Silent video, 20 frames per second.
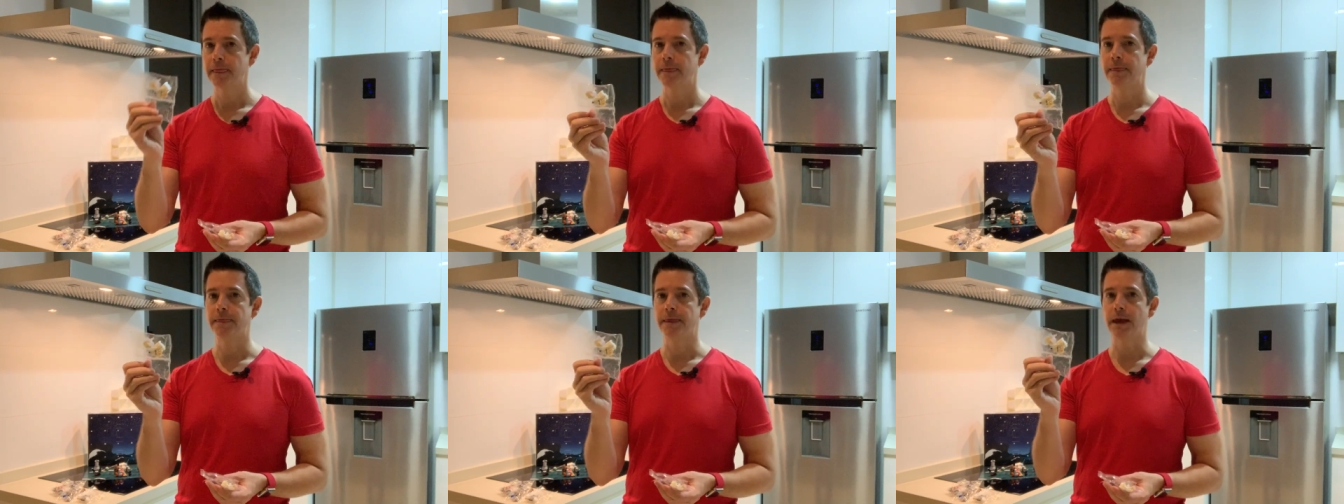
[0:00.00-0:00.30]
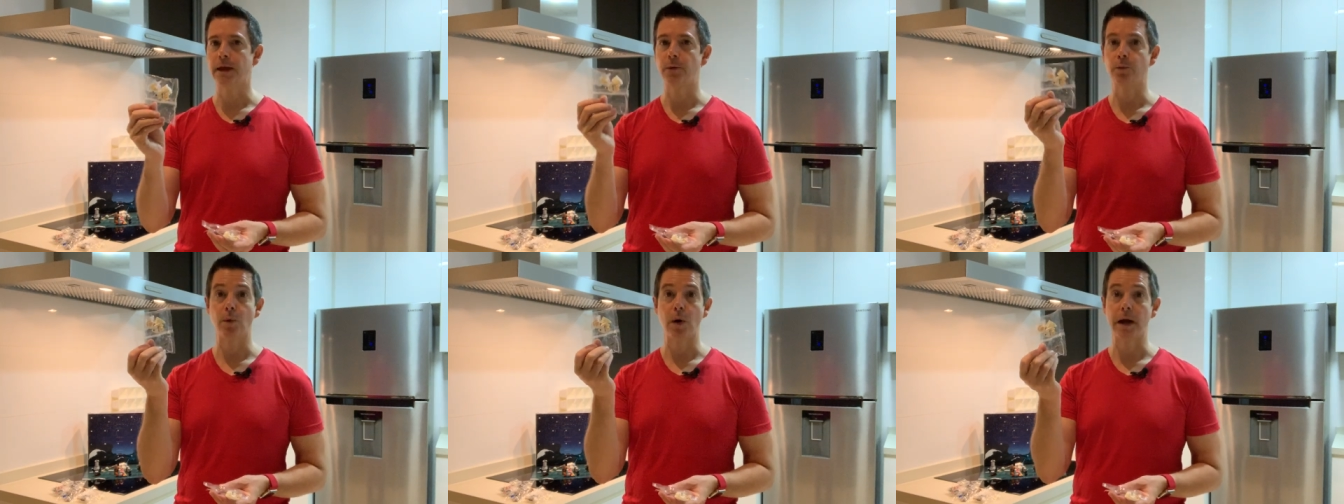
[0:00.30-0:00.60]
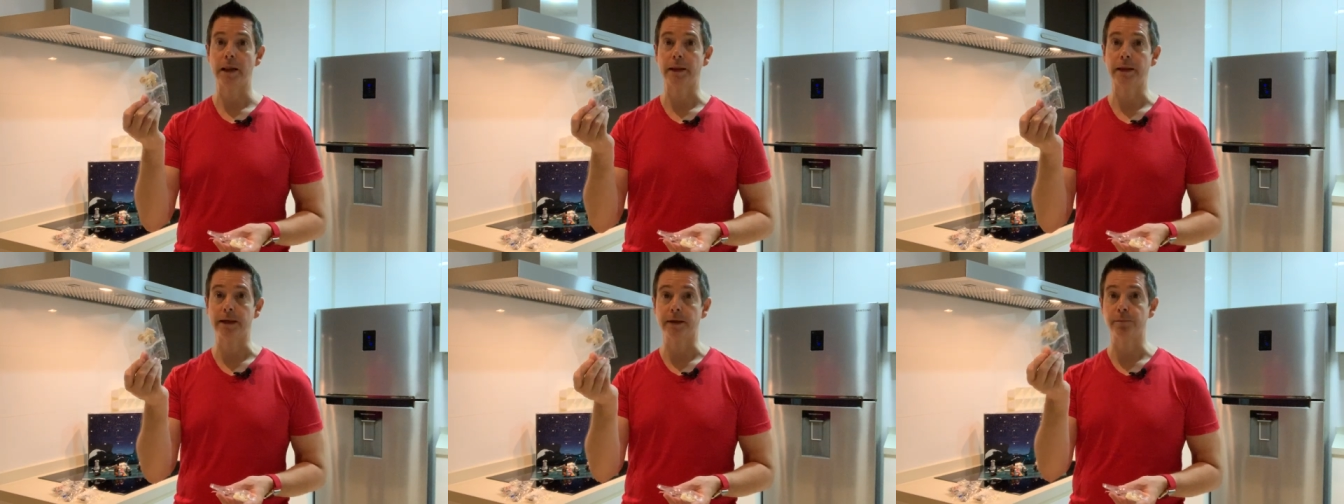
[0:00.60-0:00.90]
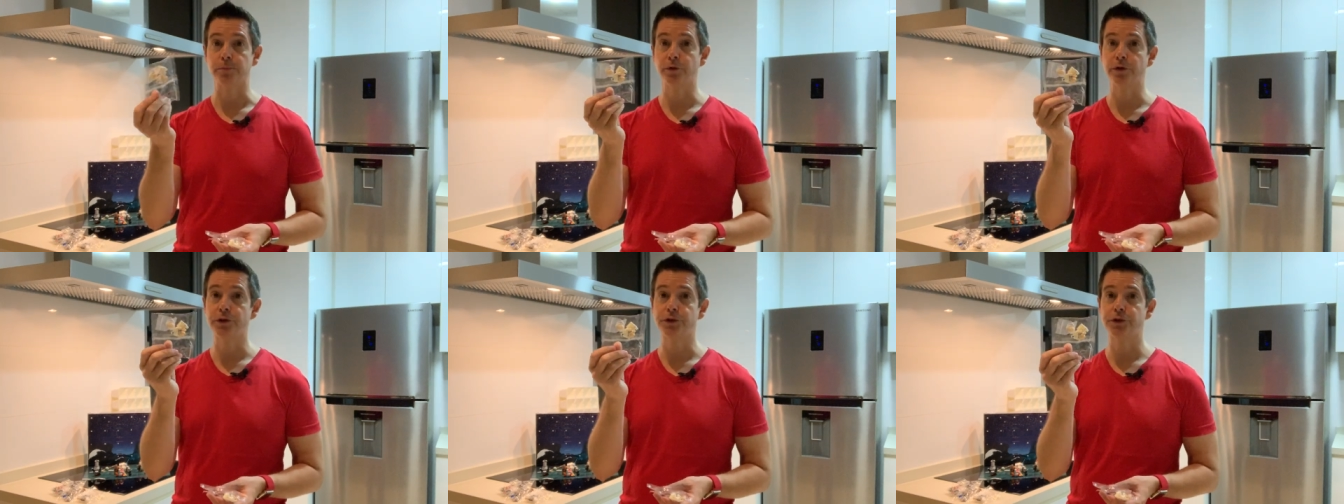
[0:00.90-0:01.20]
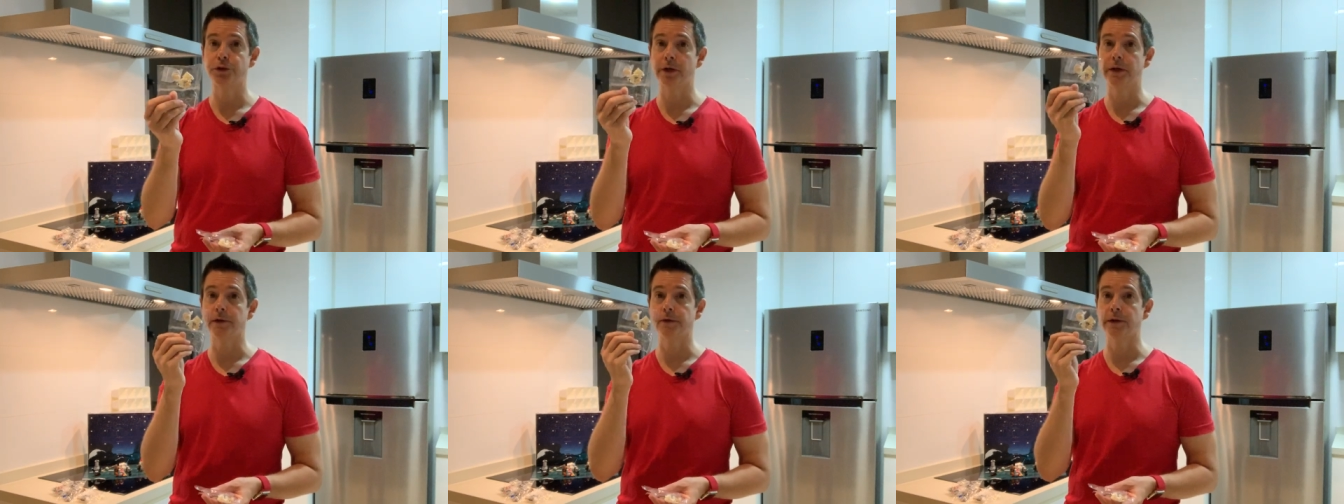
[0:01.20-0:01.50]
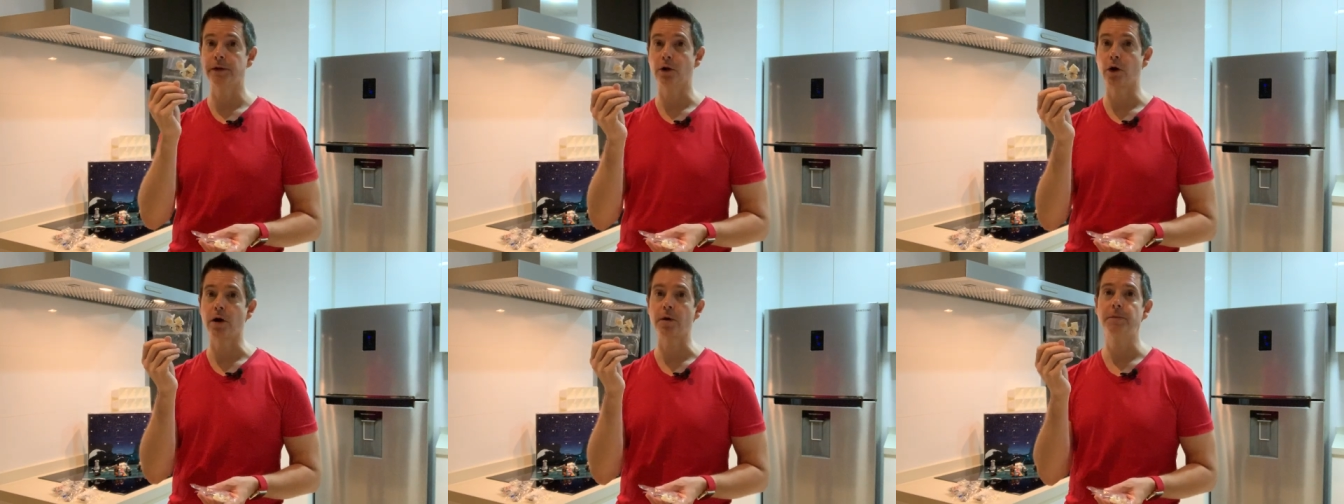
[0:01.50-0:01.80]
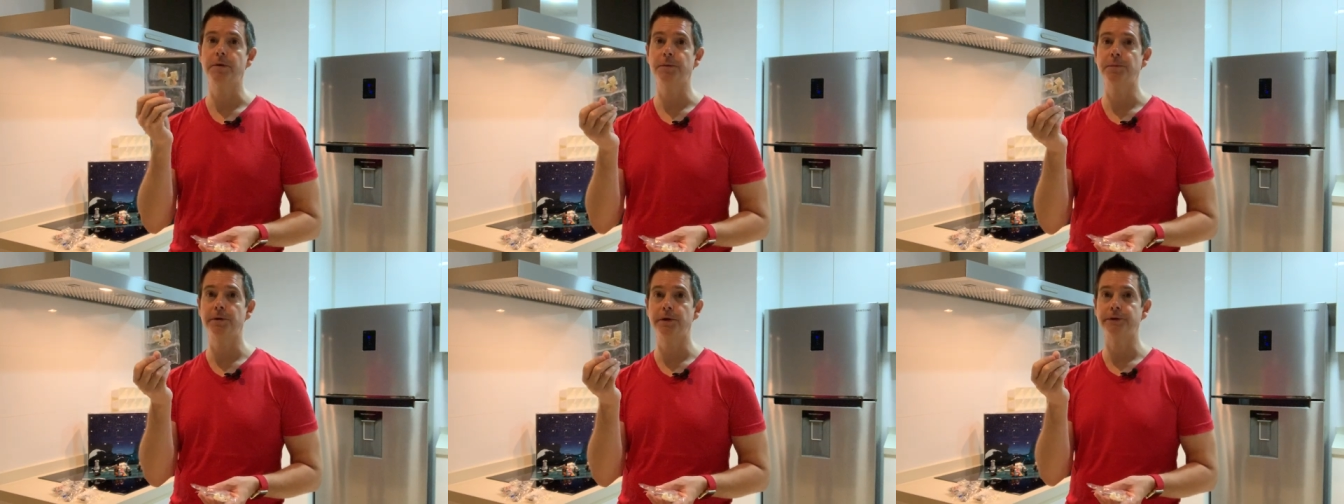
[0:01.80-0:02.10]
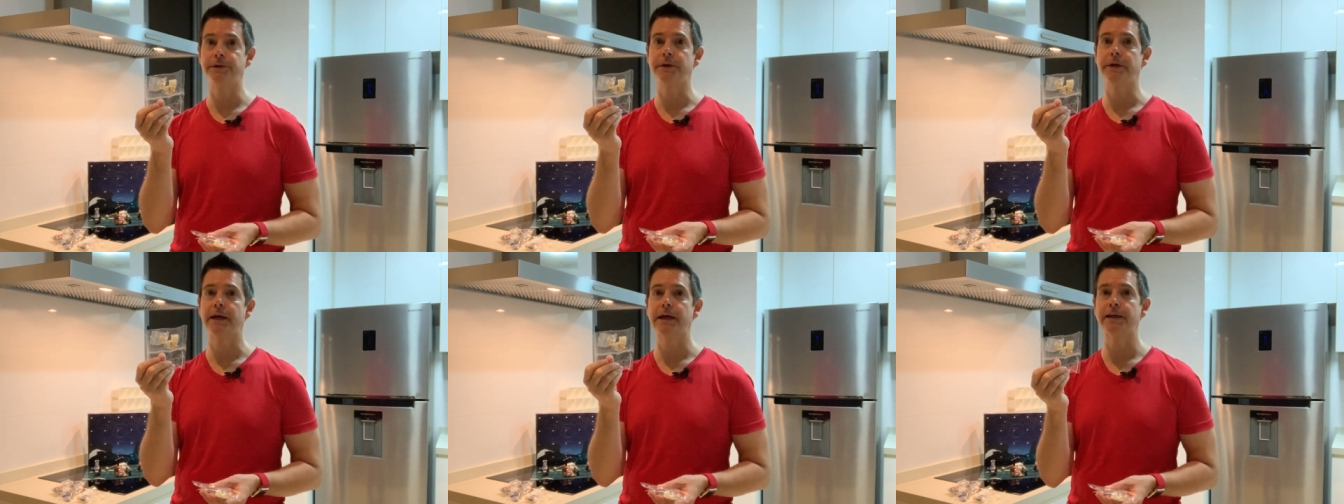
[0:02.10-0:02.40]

then while I appreciate the army building